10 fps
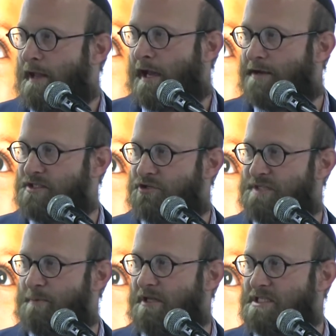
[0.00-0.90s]
And it's
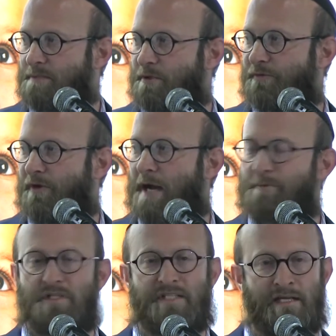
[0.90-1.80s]
responsible for up
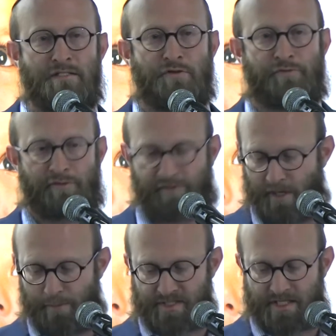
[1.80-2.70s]
to 10 to
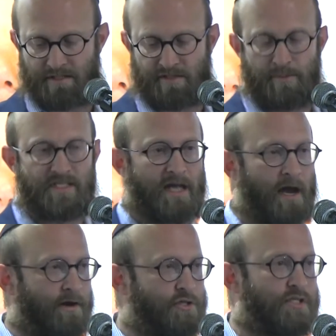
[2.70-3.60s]
15% of
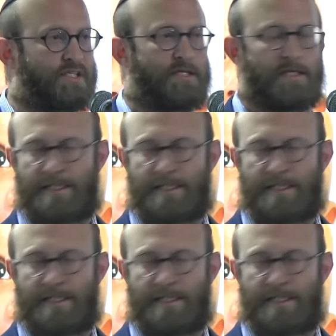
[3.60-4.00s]
miscarriages